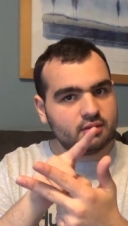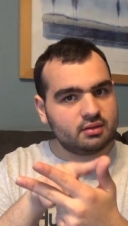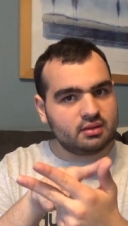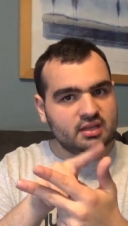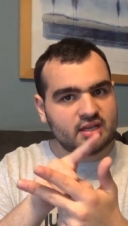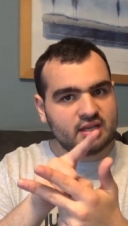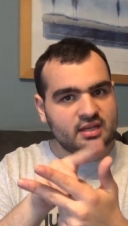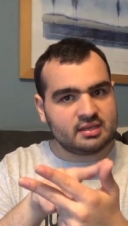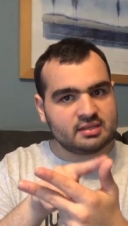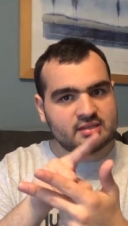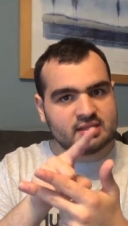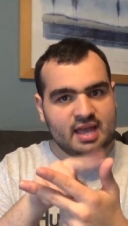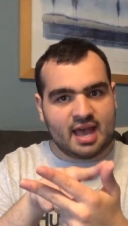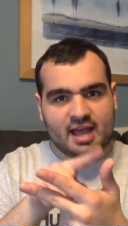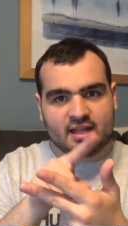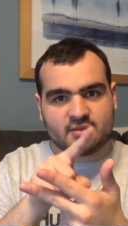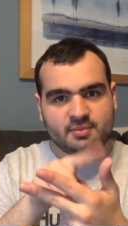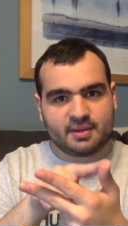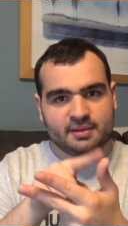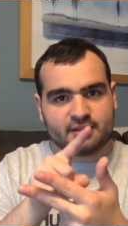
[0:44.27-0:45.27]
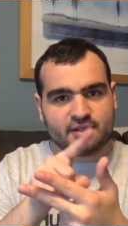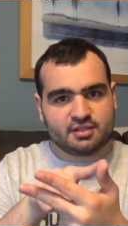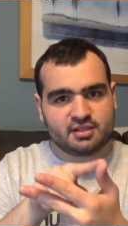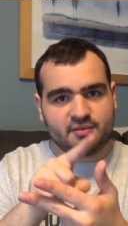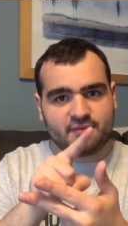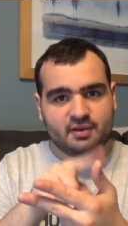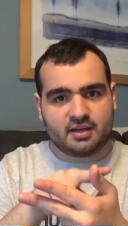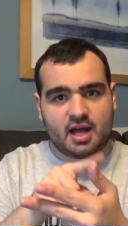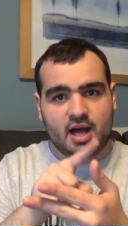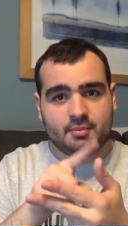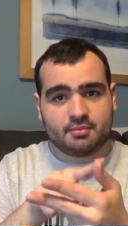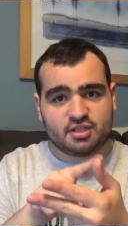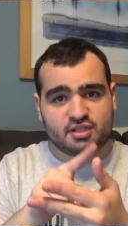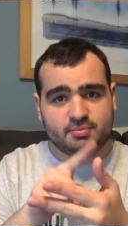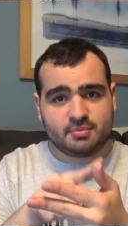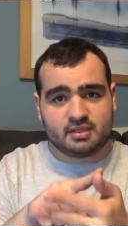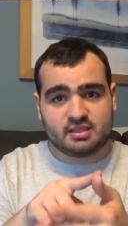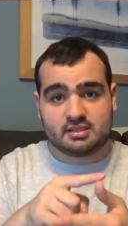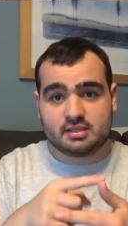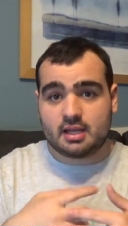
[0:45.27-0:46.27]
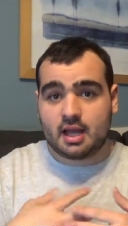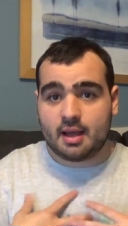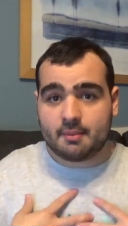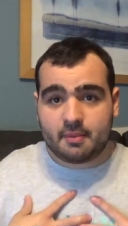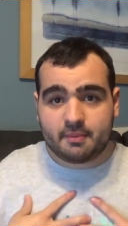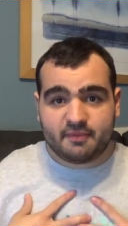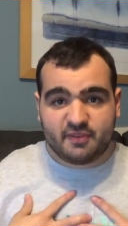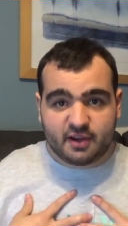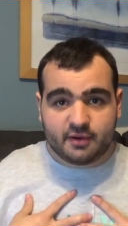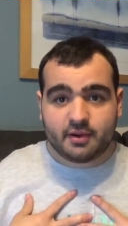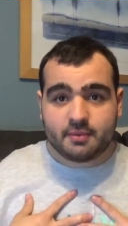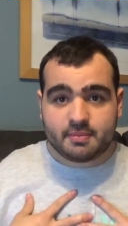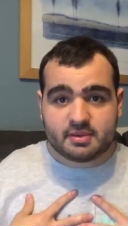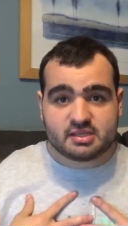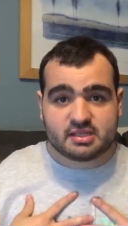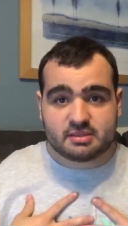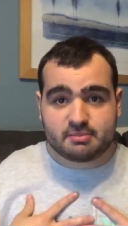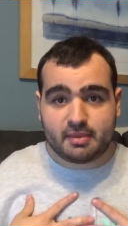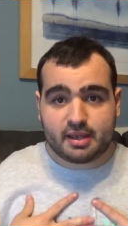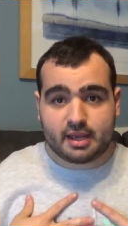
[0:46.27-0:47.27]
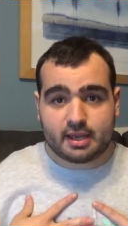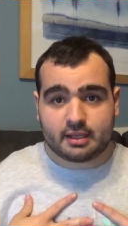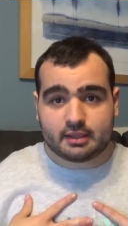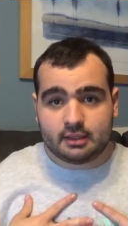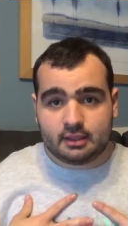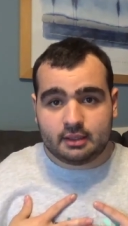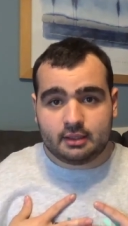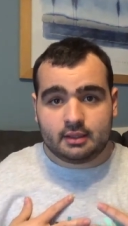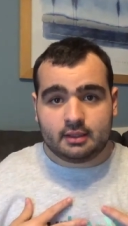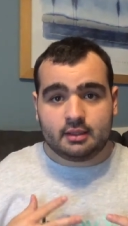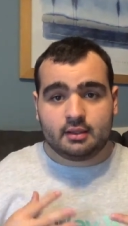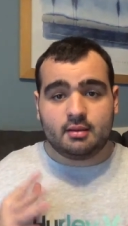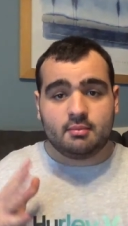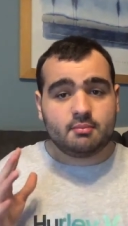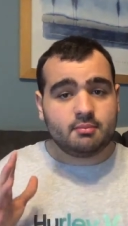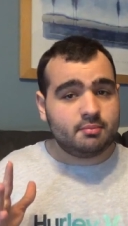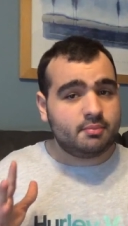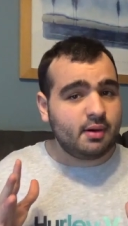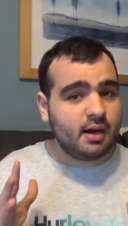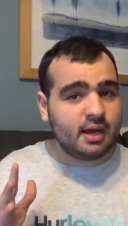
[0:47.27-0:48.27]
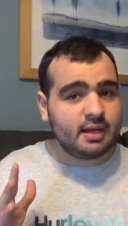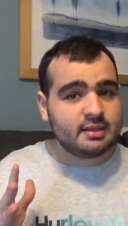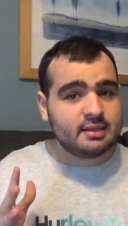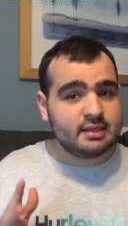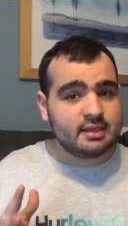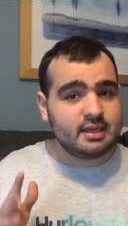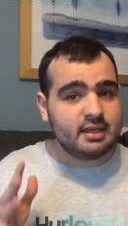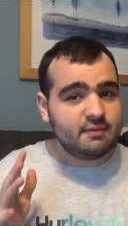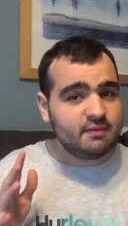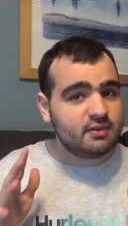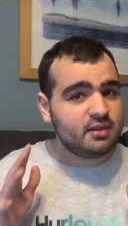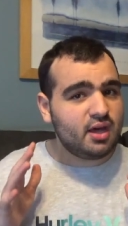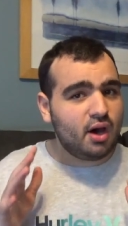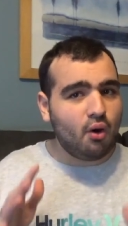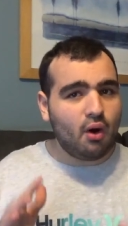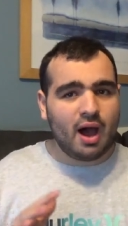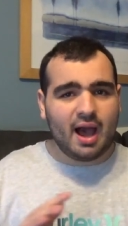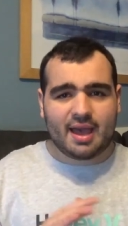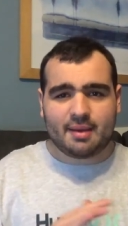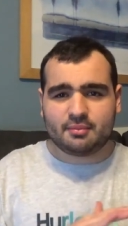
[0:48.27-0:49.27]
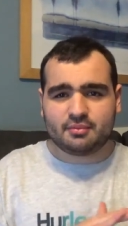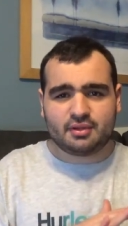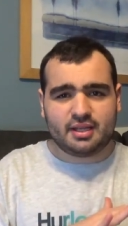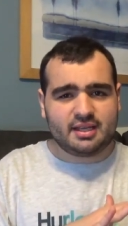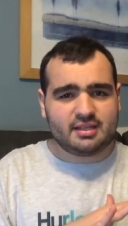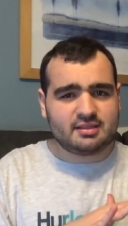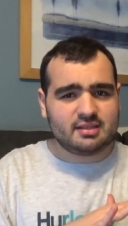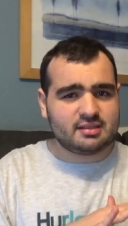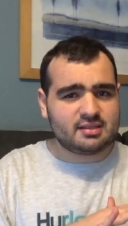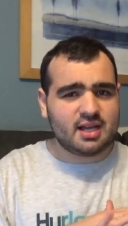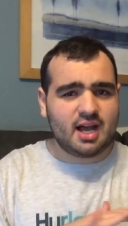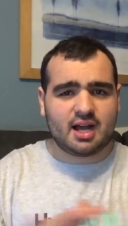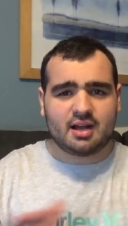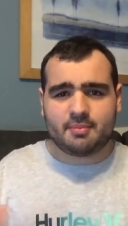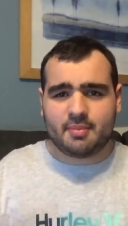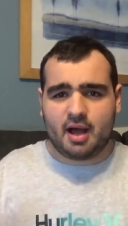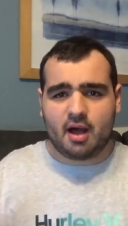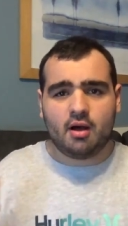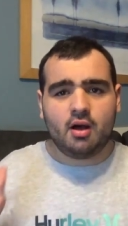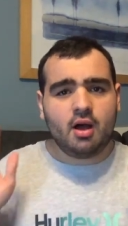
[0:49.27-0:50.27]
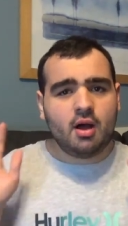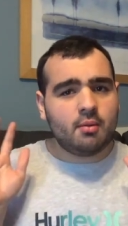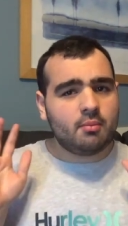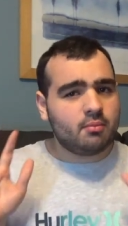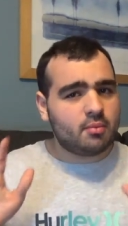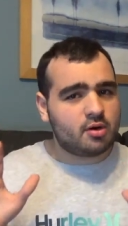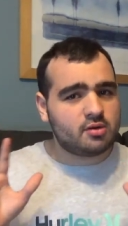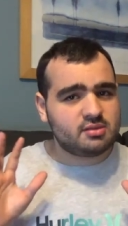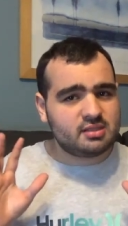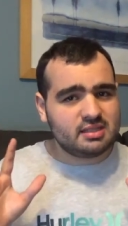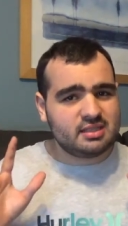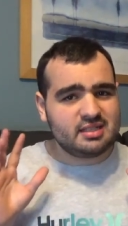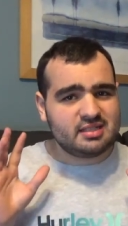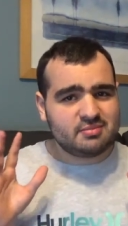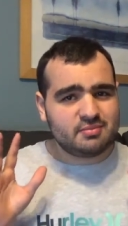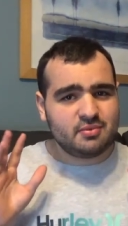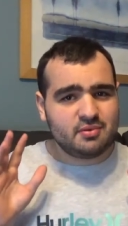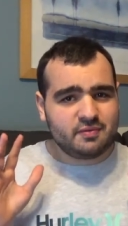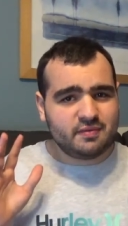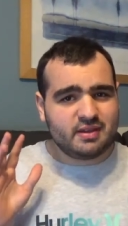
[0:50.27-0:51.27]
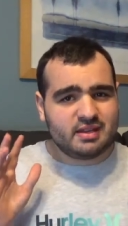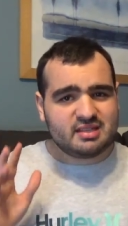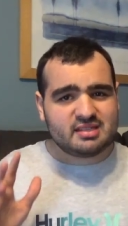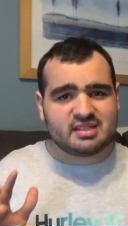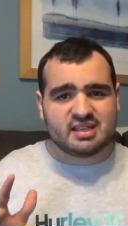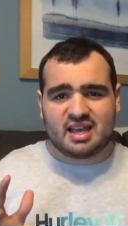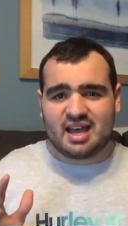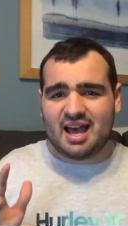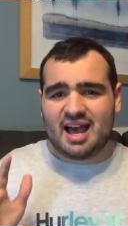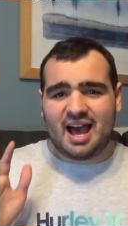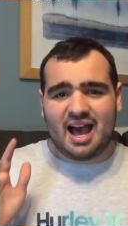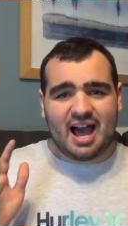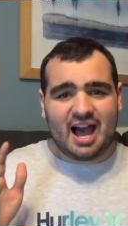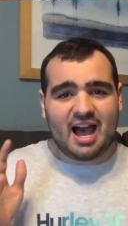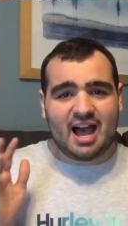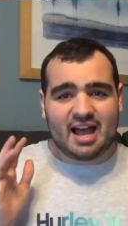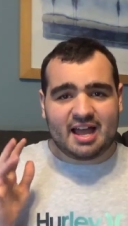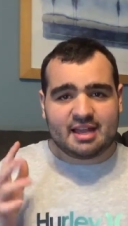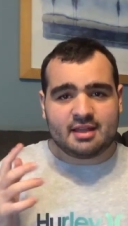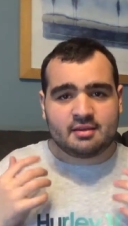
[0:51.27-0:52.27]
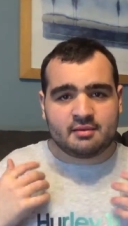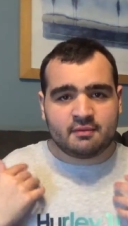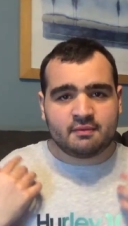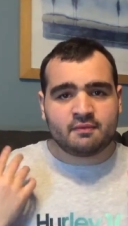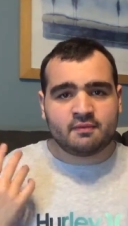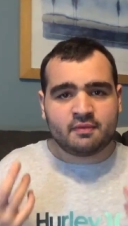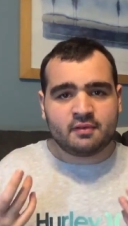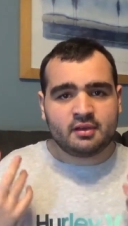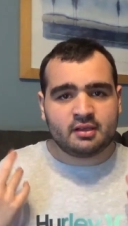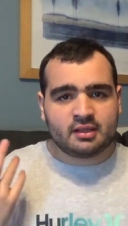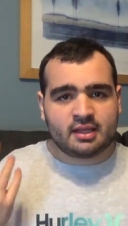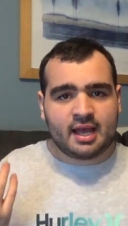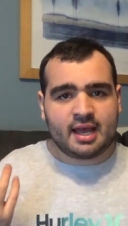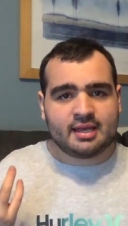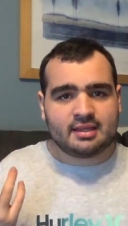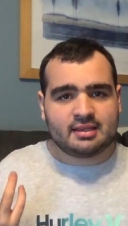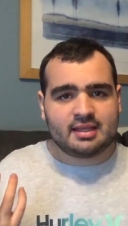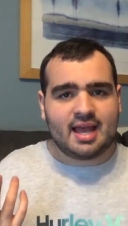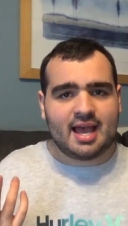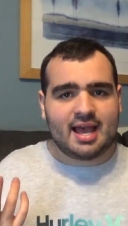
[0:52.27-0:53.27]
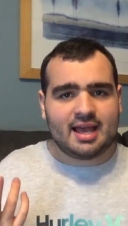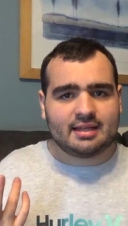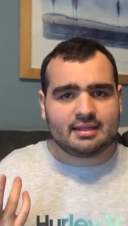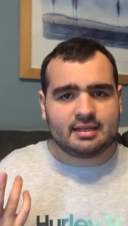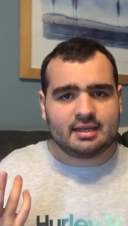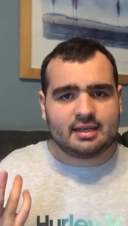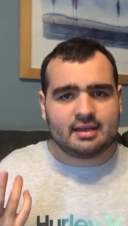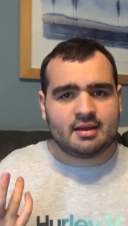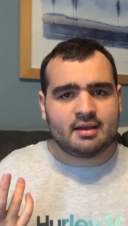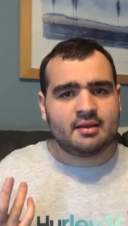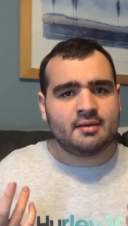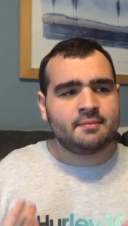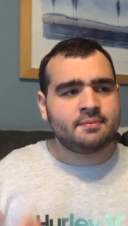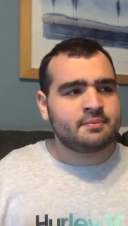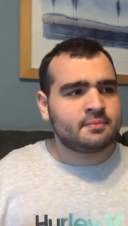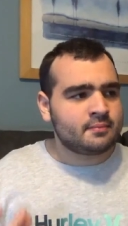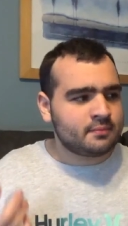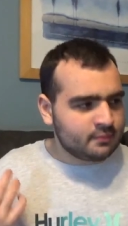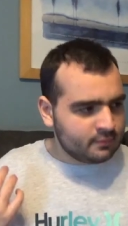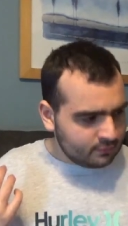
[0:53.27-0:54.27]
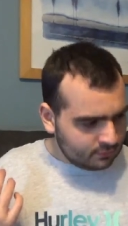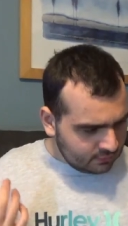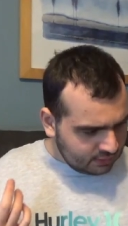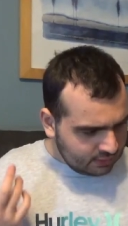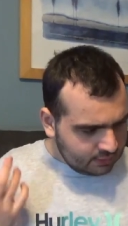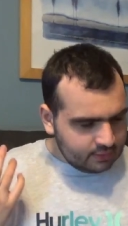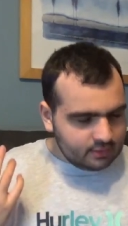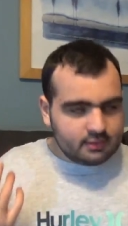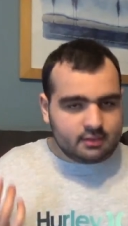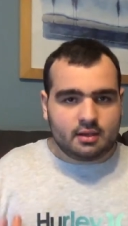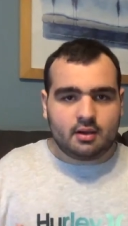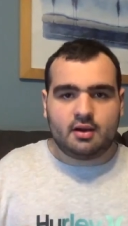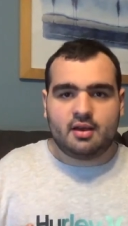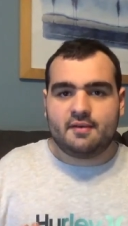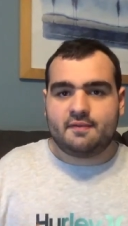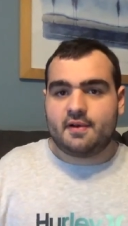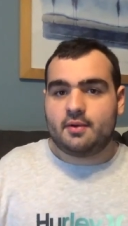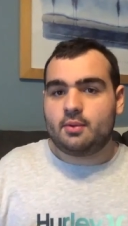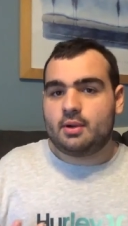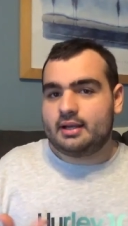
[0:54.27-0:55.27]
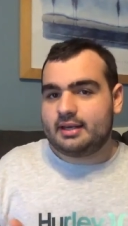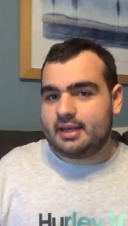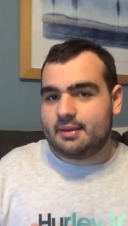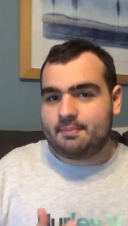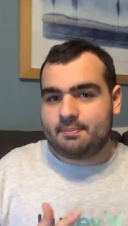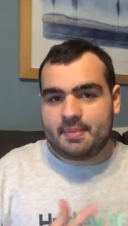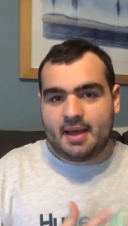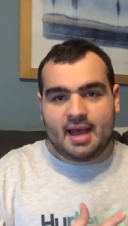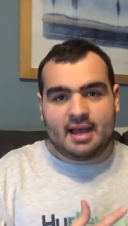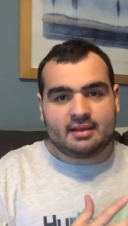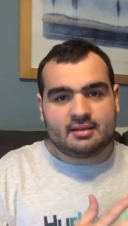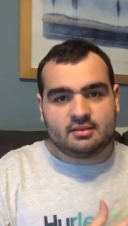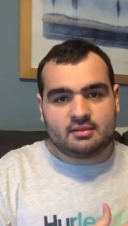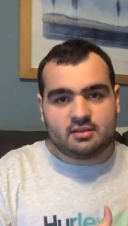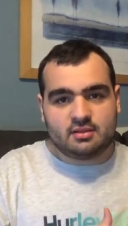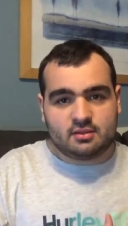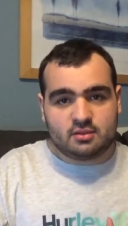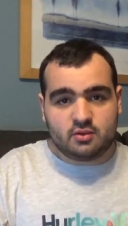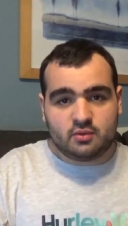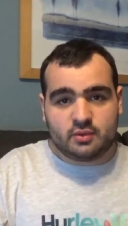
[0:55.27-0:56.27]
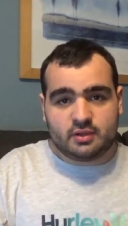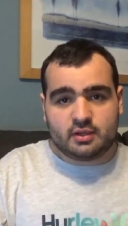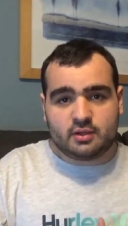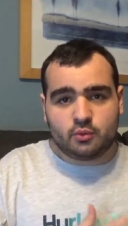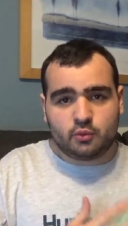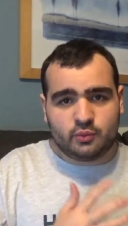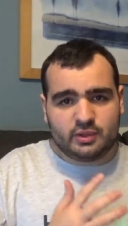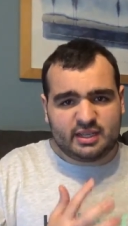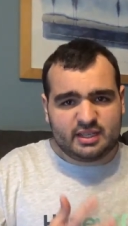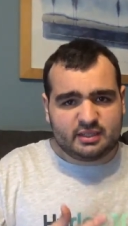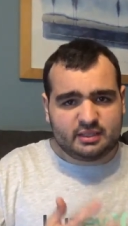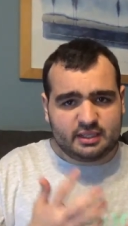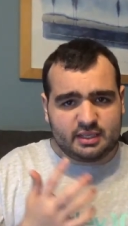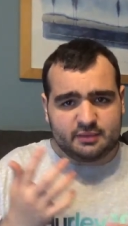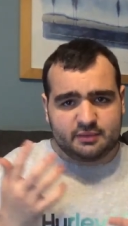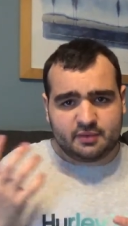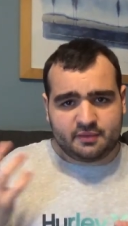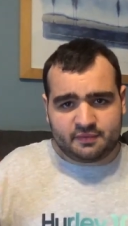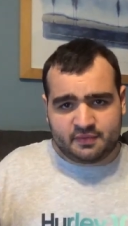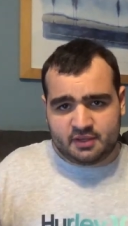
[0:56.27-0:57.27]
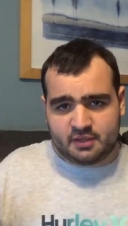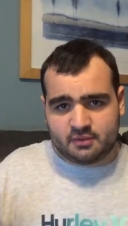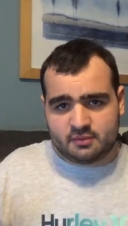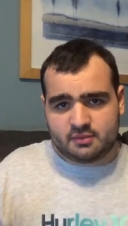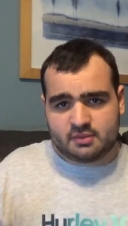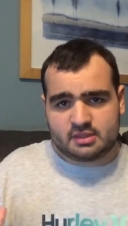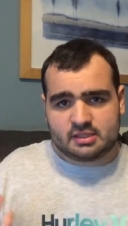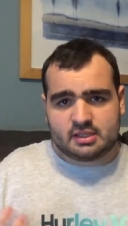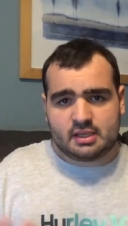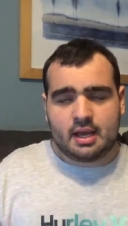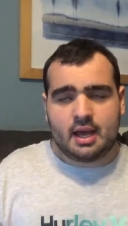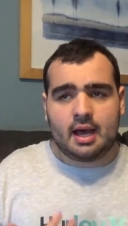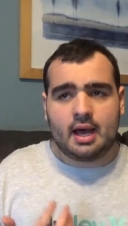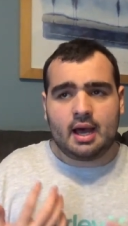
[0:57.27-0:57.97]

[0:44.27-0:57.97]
things to add to my list of accomplishments. I'm a very busy man. But even though I am late to talk about most of these movies, I feel like that, you know, if I want to get back into doing weekly reviews,